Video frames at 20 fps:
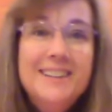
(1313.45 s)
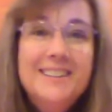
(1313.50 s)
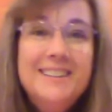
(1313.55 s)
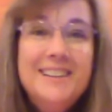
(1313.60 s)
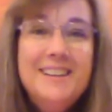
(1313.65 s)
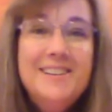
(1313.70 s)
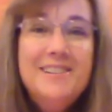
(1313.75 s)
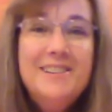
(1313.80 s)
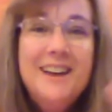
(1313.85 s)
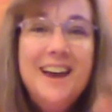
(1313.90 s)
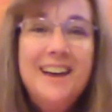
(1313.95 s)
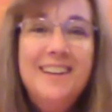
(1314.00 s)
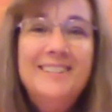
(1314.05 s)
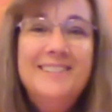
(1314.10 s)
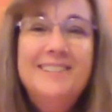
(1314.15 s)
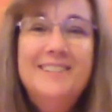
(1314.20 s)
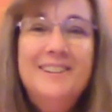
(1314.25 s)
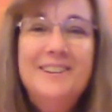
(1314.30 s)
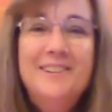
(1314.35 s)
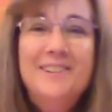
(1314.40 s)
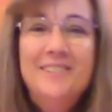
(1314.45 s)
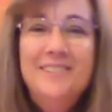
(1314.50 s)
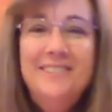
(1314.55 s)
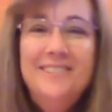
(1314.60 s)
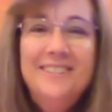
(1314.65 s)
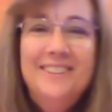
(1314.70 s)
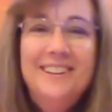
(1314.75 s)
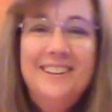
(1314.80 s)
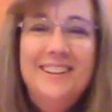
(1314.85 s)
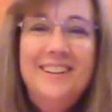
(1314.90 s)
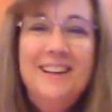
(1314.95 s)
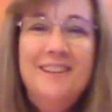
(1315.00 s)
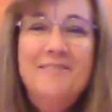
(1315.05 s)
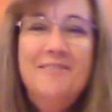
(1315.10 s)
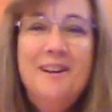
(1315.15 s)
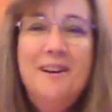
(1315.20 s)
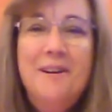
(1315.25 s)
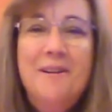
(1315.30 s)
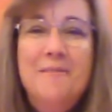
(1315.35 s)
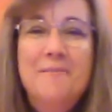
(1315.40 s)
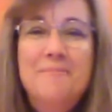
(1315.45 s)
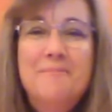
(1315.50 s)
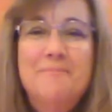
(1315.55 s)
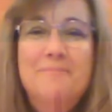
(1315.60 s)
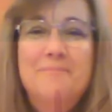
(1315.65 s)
See you guys soon. Love y'all.